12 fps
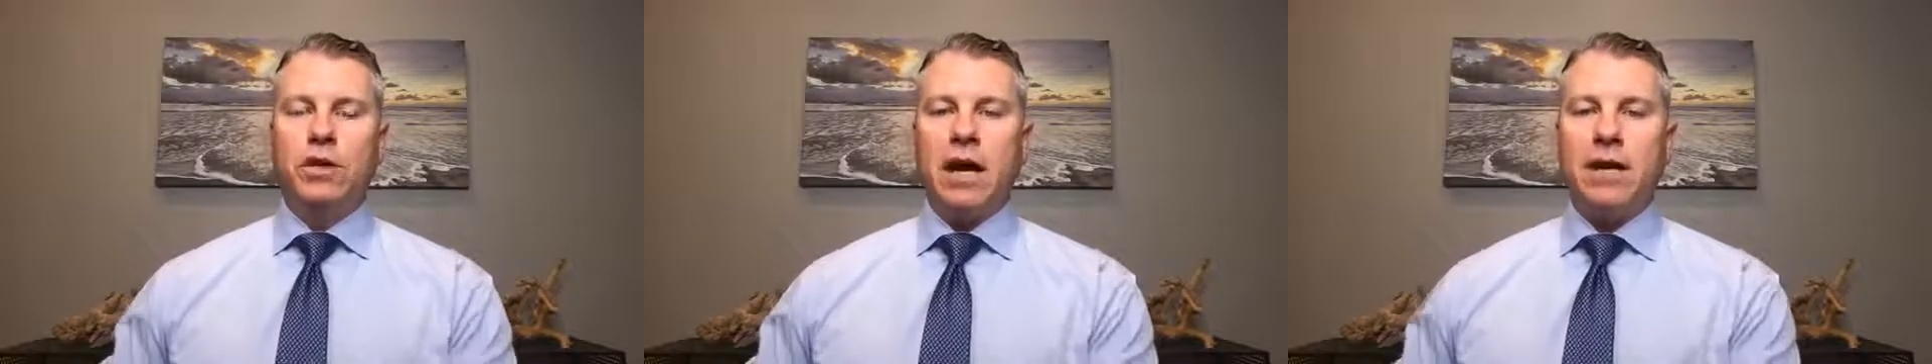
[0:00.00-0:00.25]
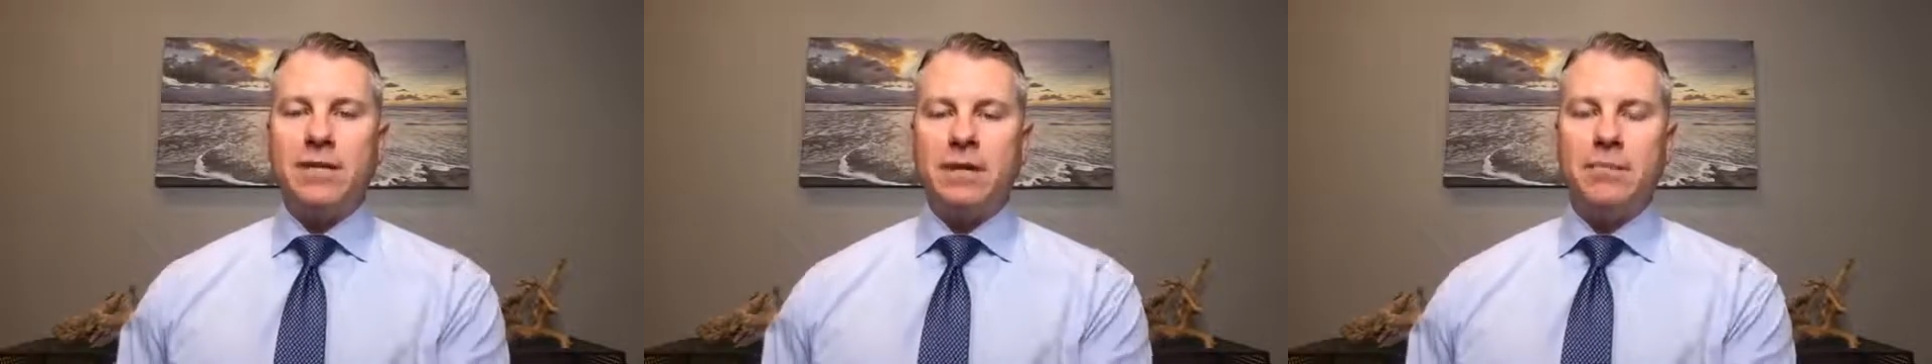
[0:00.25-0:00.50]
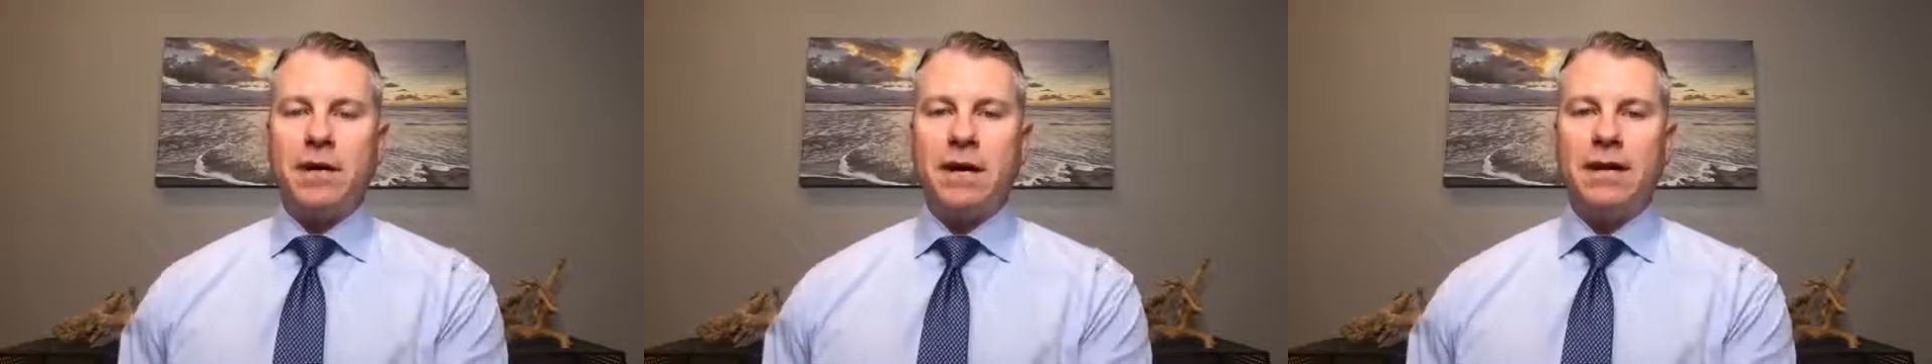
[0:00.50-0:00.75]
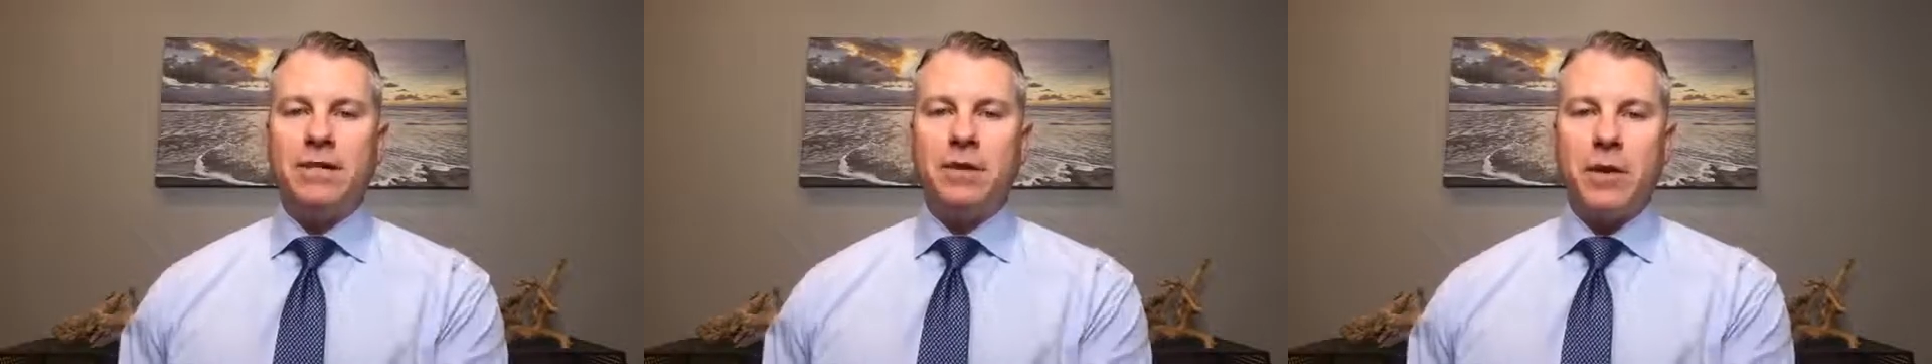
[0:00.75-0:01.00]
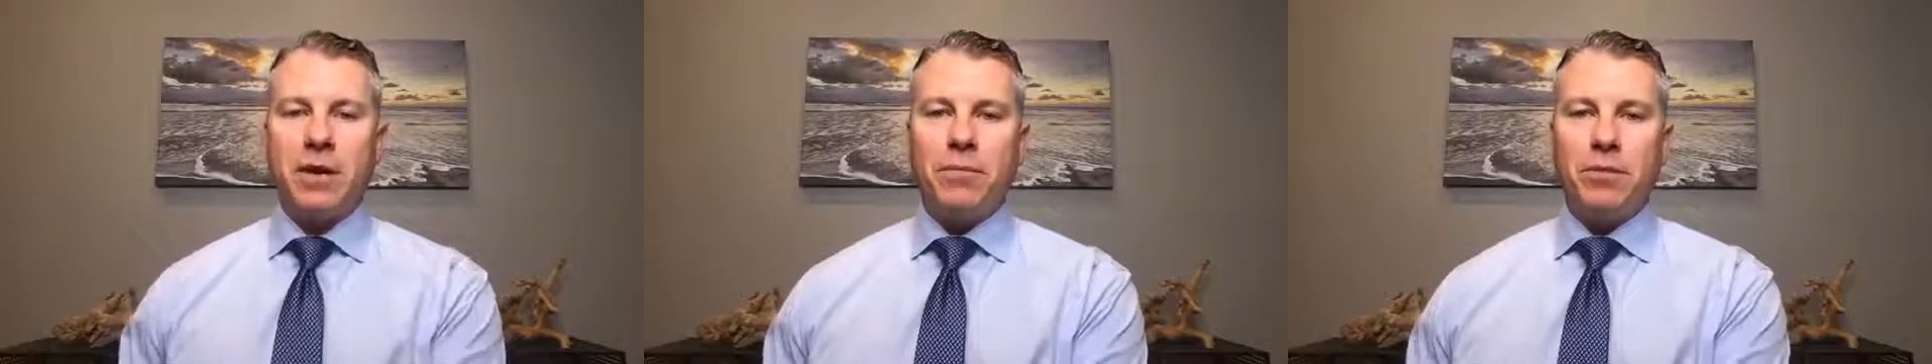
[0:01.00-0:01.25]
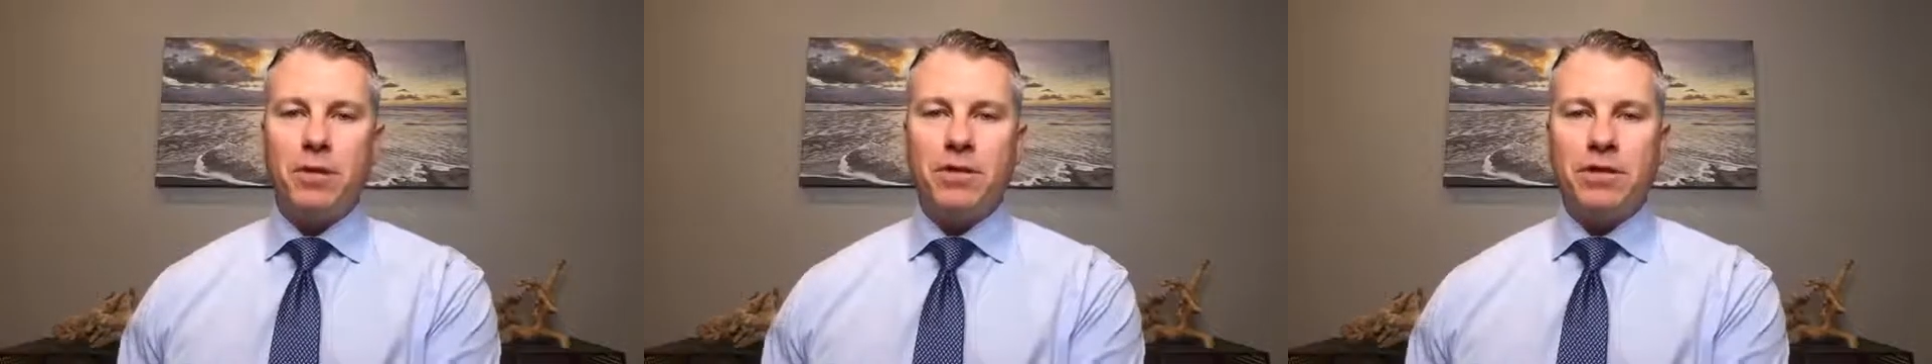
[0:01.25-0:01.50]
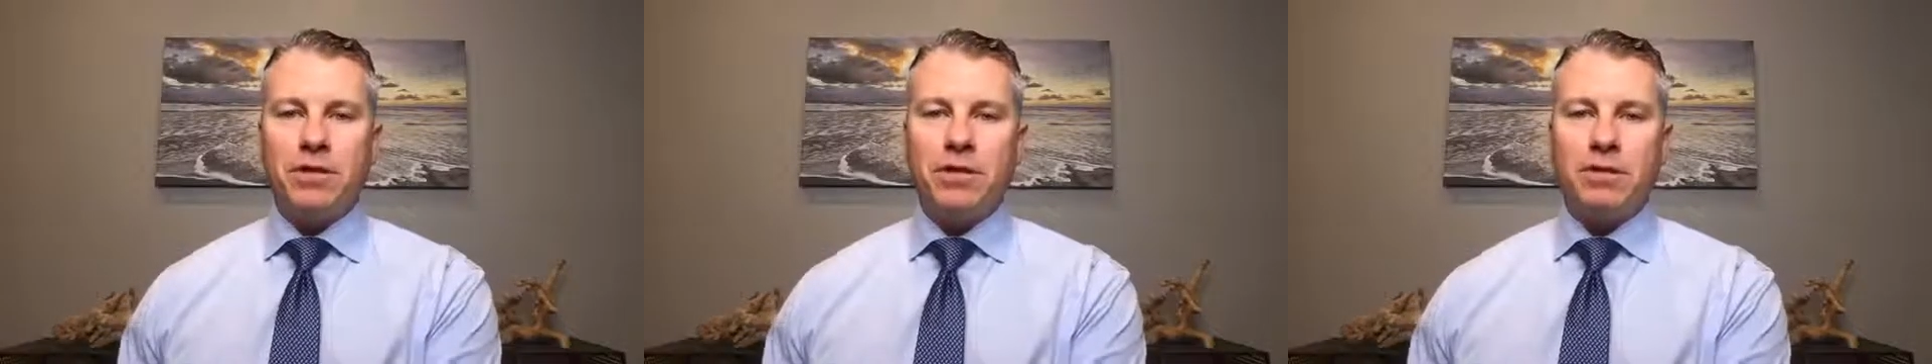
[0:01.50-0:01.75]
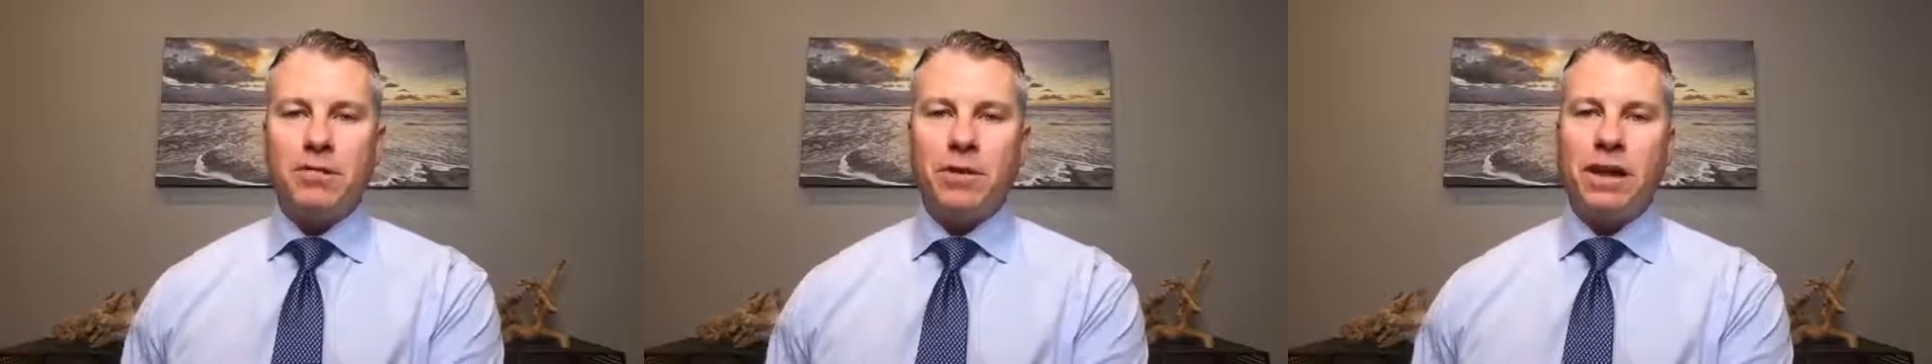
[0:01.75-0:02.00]
customize the right
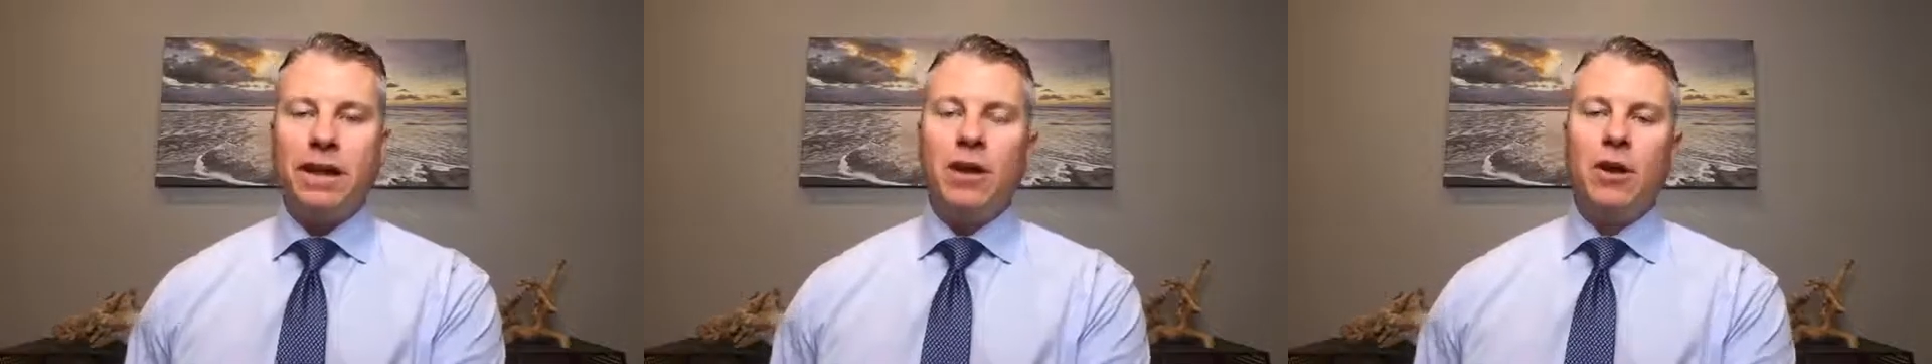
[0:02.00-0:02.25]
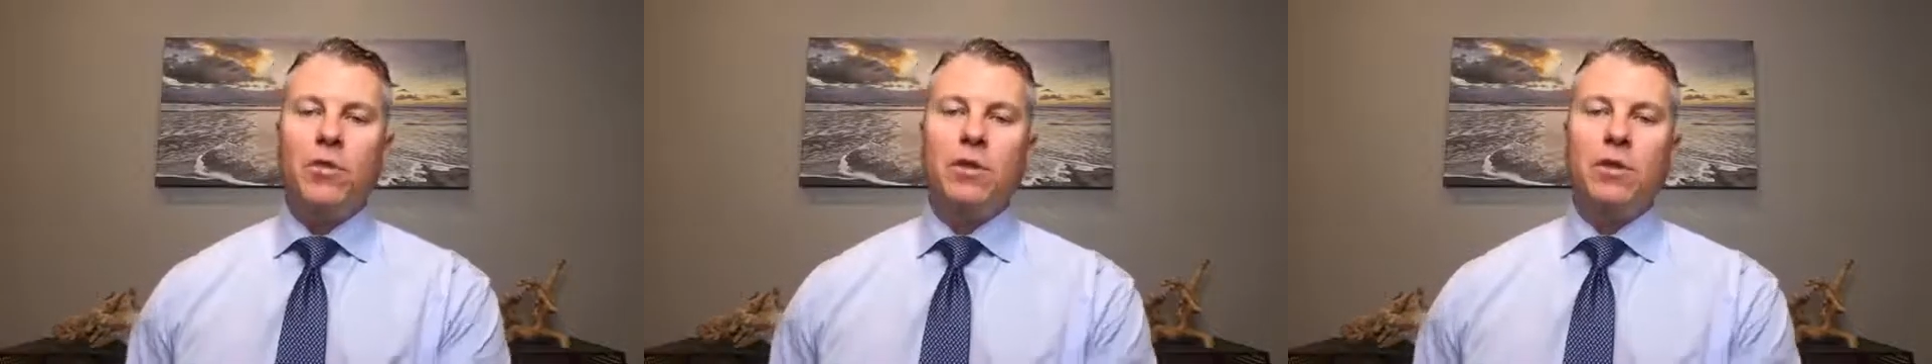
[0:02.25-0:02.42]
approaches, right?